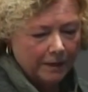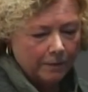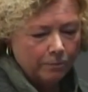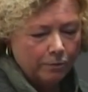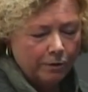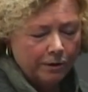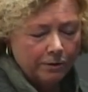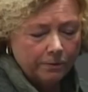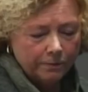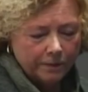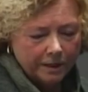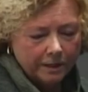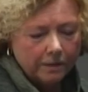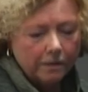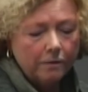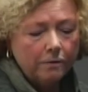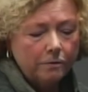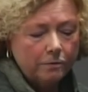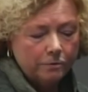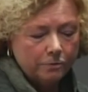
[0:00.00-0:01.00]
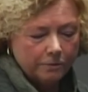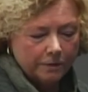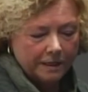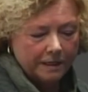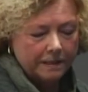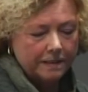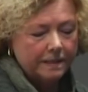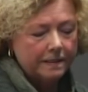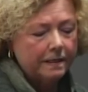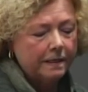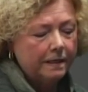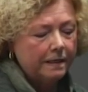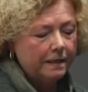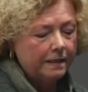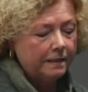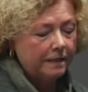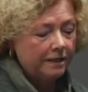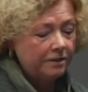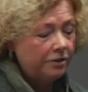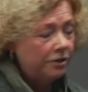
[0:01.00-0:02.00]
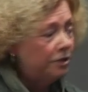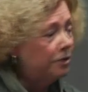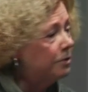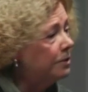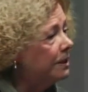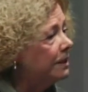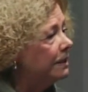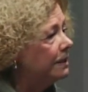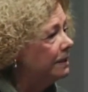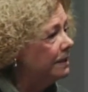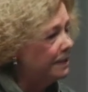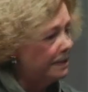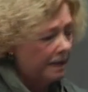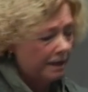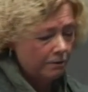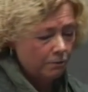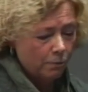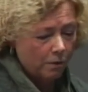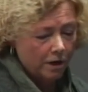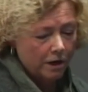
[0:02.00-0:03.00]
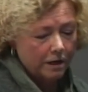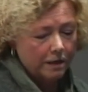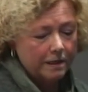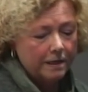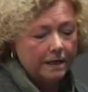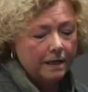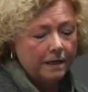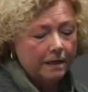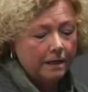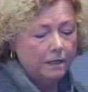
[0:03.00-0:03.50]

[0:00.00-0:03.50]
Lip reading: Puerto Rico, Greece, Nigeria, Taiwan,